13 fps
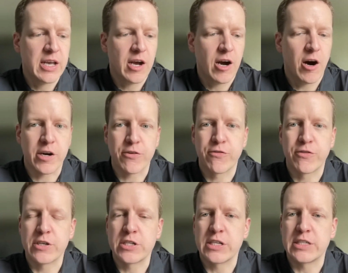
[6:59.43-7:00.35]

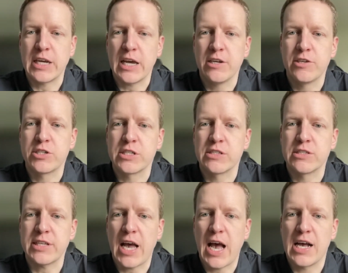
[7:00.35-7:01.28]
artificial intelligence
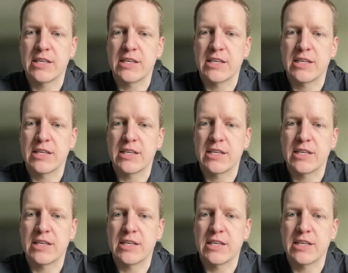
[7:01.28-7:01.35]
as